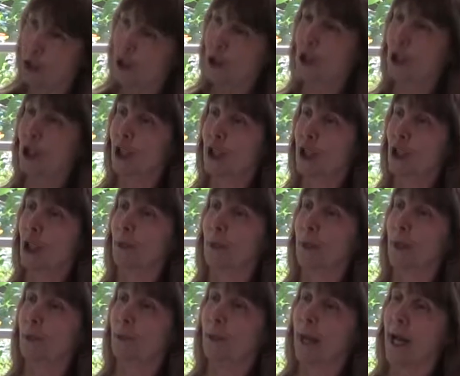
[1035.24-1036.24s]
pushed a little
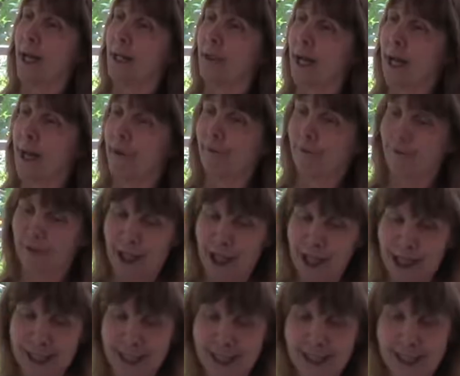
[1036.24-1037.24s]
bit by that
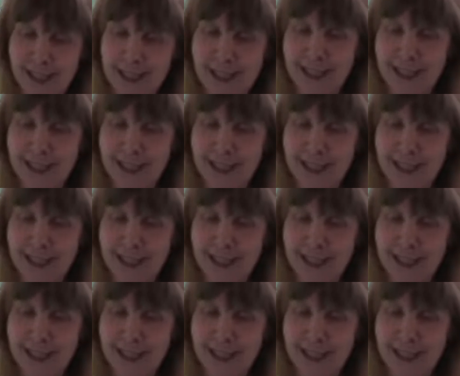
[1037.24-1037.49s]
flood,